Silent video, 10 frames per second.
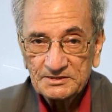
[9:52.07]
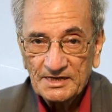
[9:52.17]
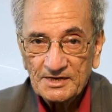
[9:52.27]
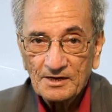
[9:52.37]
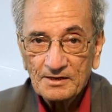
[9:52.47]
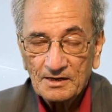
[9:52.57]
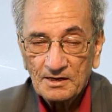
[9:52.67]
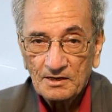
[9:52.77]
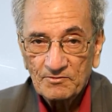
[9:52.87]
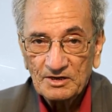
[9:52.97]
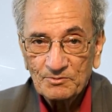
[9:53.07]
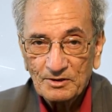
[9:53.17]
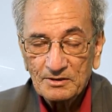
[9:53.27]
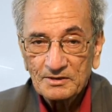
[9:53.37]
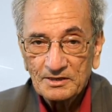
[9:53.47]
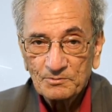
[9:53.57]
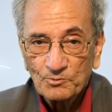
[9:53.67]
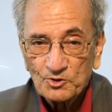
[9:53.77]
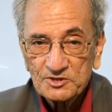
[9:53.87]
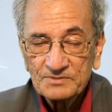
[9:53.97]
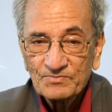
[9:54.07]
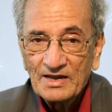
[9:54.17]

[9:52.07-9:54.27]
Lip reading: general available books.